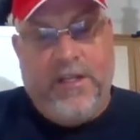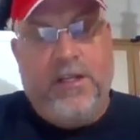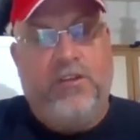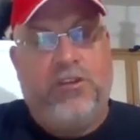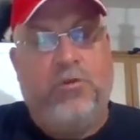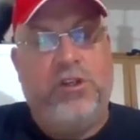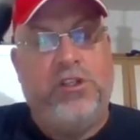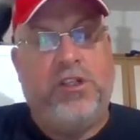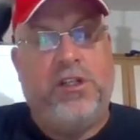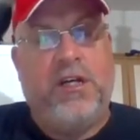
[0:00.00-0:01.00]
So we
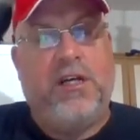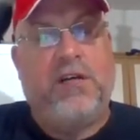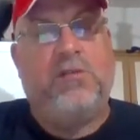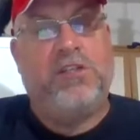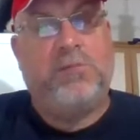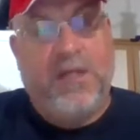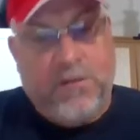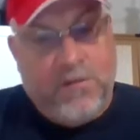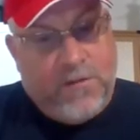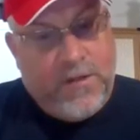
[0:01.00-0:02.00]
should respect
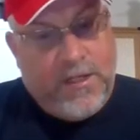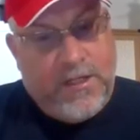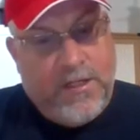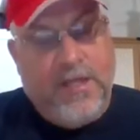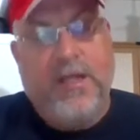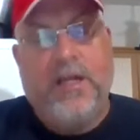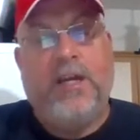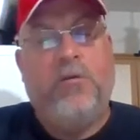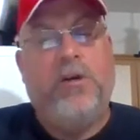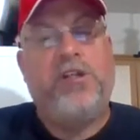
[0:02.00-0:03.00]
them for that,
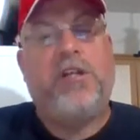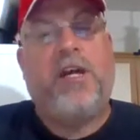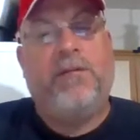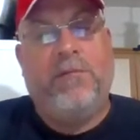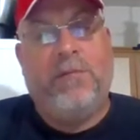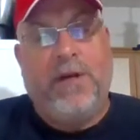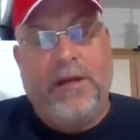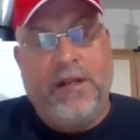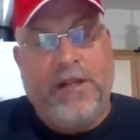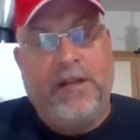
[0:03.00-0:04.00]
and we should
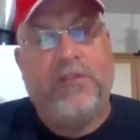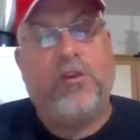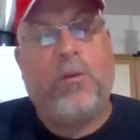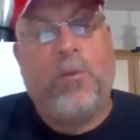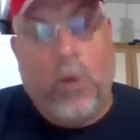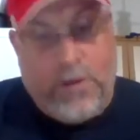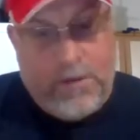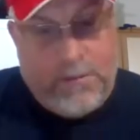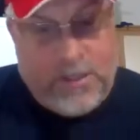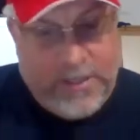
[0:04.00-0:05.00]
support
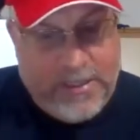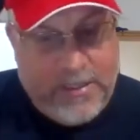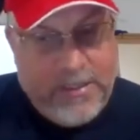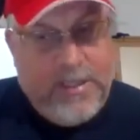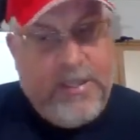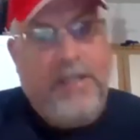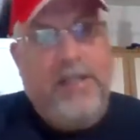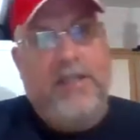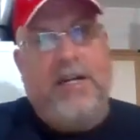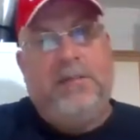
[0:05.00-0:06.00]
them on that.
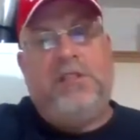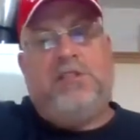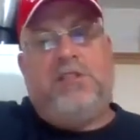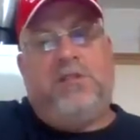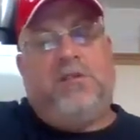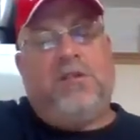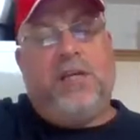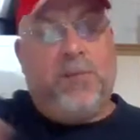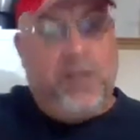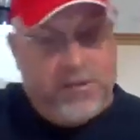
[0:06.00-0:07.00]
Diamond and Silk,
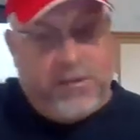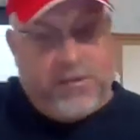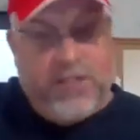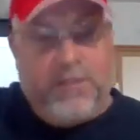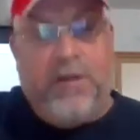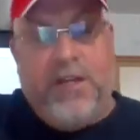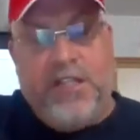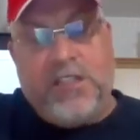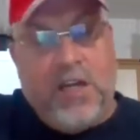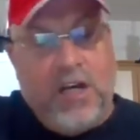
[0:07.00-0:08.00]
like President Trump, needs
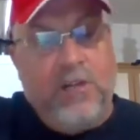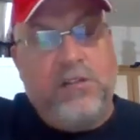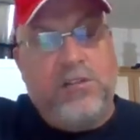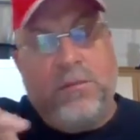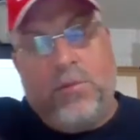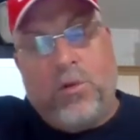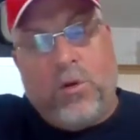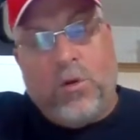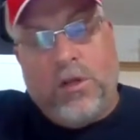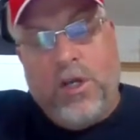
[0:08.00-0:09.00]
all the
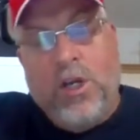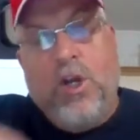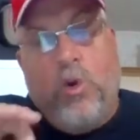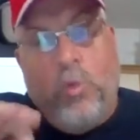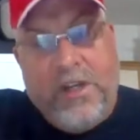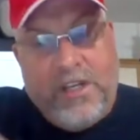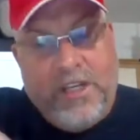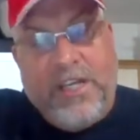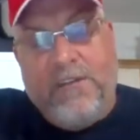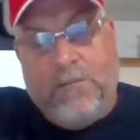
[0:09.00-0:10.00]
support we
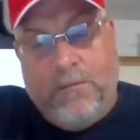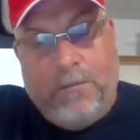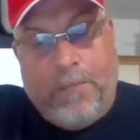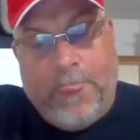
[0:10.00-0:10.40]
can give them.